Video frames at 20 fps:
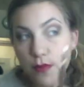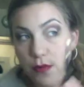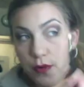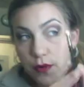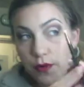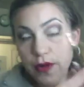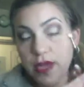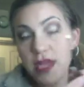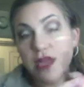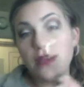
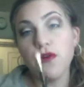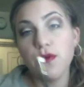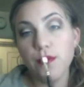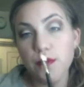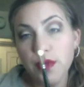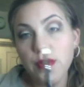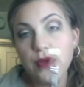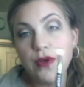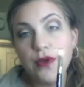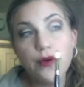green or
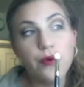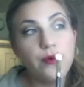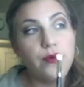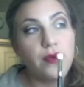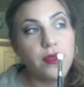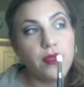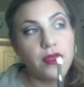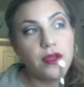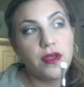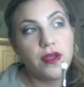
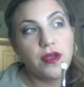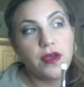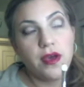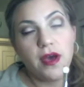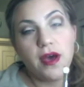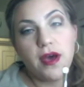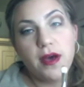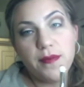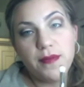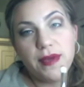blue,
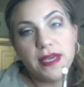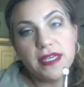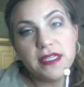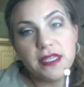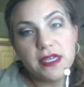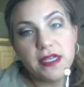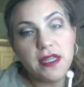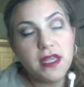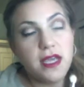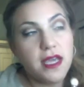
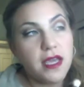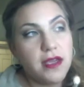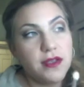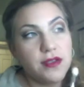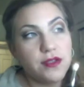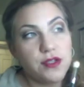basically.